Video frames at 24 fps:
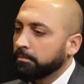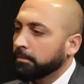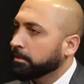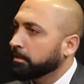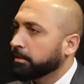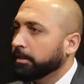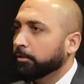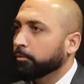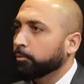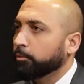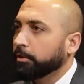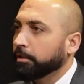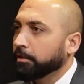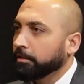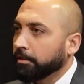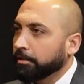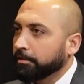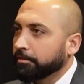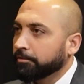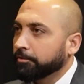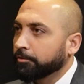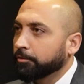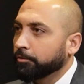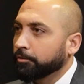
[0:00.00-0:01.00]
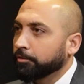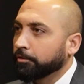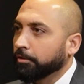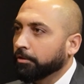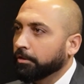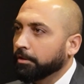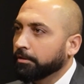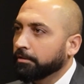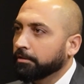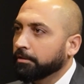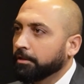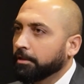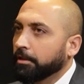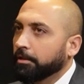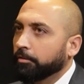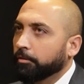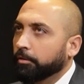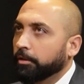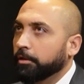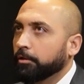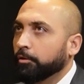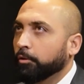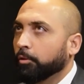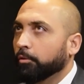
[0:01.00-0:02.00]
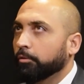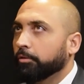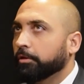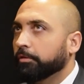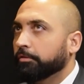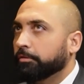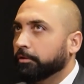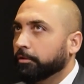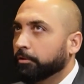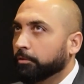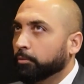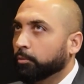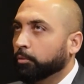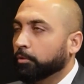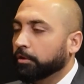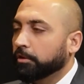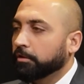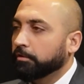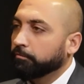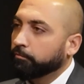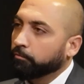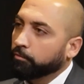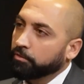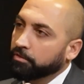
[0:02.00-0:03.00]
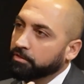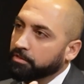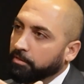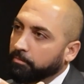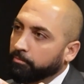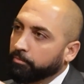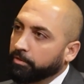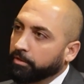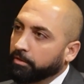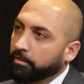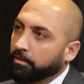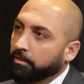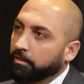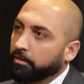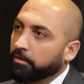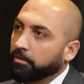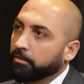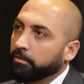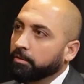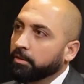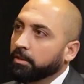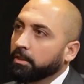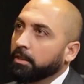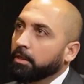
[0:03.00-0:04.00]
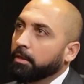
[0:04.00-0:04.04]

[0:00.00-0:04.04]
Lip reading: get reelected or not, they know that they're working for something higher.